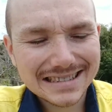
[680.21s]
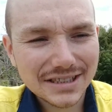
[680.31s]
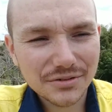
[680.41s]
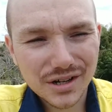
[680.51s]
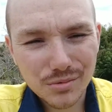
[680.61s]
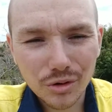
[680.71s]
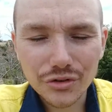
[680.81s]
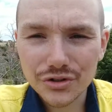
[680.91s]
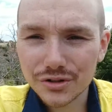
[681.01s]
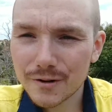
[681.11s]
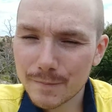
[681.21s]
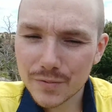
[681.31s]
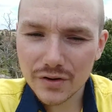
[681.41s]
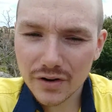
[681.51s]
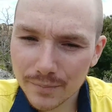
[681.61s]
I don't really want to.
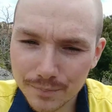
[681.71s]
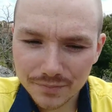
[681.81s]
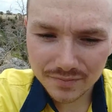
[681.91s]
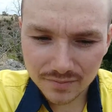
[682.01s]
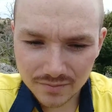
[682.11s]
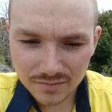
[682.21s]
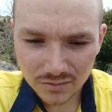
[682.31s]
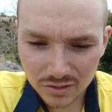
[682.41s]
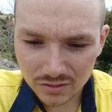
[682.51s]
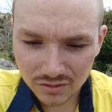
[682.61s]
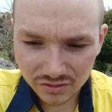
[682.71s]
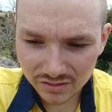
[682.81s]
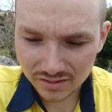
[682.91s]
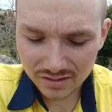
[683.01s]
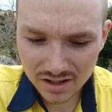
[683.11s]
And if I'm just
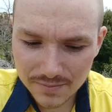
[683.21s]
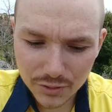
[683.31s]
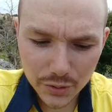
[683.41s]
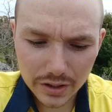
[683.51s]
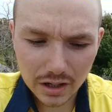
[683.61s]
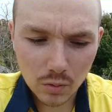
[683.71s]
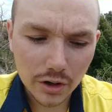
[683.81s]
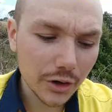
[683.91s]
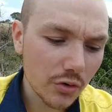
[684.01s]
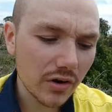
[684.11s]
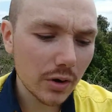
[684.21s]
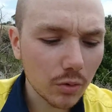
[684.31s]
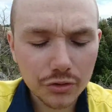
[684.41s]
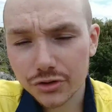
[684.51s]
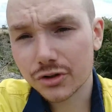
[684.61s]
keep doing like what I don't really
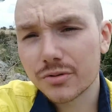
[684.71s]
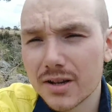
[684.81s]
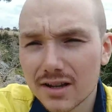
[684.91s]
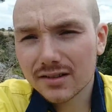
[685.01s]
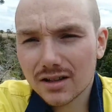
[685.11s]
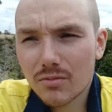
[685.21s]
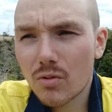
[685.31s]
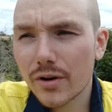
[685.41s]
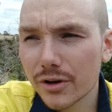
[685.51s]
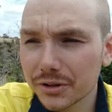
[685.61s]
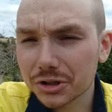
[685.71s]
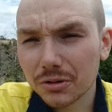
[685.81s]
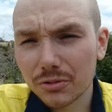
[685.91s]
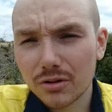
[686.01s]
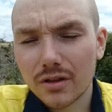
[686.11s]
want to, it's like, well, when do I
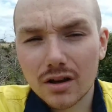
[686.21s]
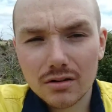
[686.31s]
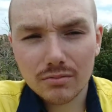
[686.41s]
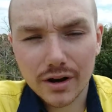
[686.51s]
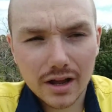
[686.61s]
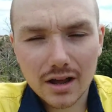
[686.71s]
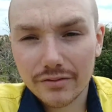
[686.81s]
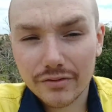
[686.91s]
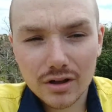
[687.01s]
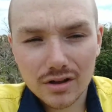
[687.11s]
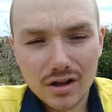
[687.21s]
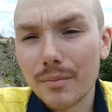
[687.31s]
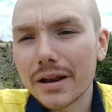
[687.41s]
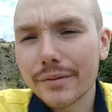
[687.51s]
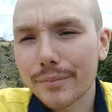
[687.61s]
stop doing that? When I have
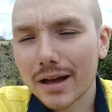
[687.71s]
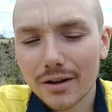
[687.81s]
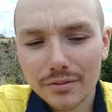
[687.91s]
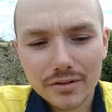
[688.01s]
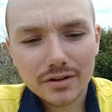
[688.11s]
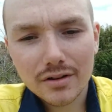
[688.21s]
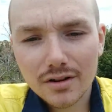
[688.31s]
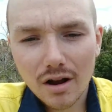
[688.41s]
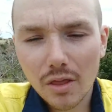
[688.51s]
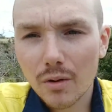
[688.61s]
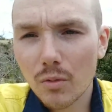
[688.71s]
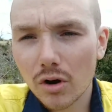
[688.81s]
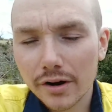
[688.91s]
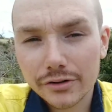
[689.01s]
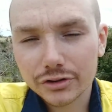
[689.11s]
£1 million, and then
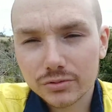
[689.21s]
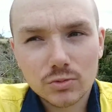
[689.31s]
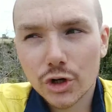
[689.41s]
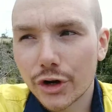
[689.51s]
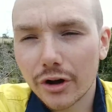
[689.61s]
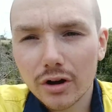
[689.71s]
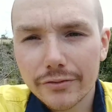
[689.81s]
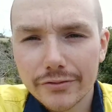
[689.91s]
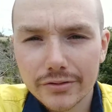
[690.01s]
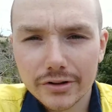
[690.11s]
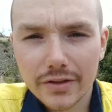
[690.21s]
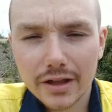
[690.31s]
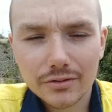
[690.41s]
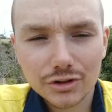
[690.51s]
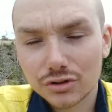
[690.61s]
what, can I just turn it off and
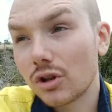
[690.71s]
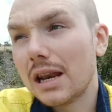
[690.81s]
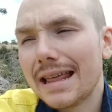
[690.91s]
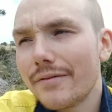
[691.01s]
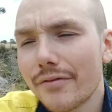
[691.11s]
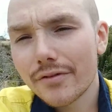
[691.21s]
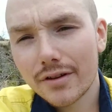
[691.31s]
then just live?